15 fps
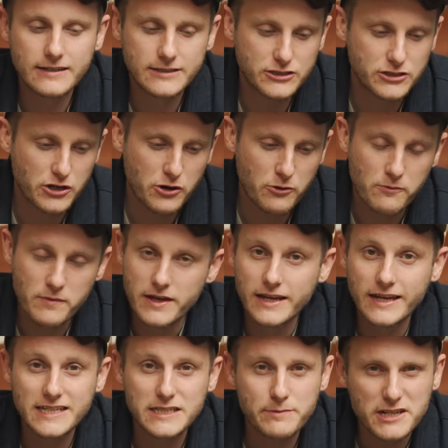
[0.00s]
So,
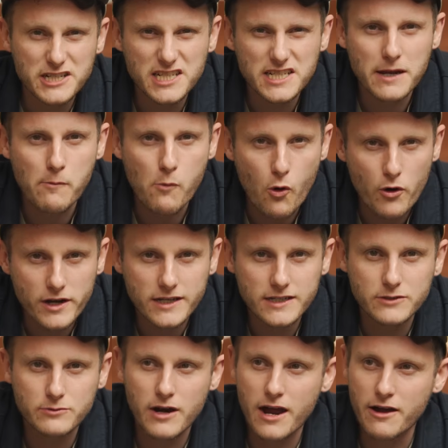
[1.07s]
especially in the
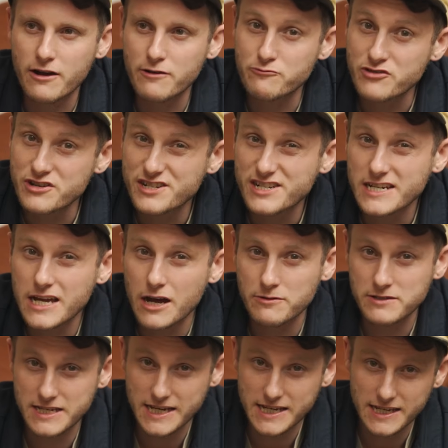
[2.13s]
mornings where originally I
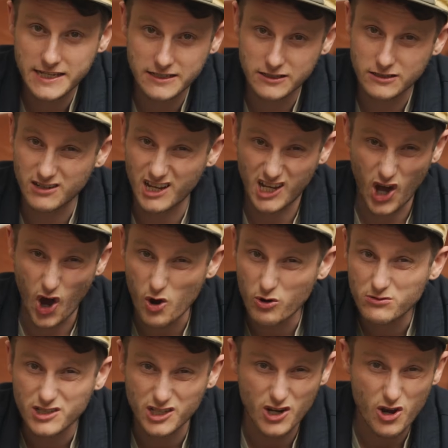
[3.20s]
was eating like
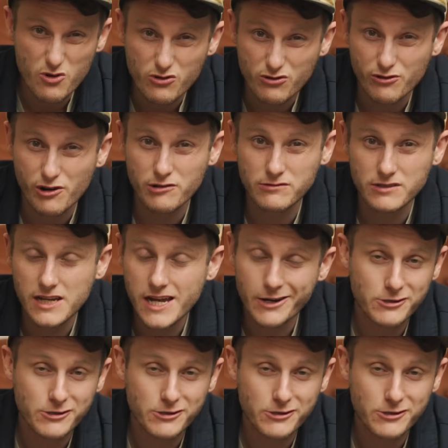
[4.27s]
oats and oat groats,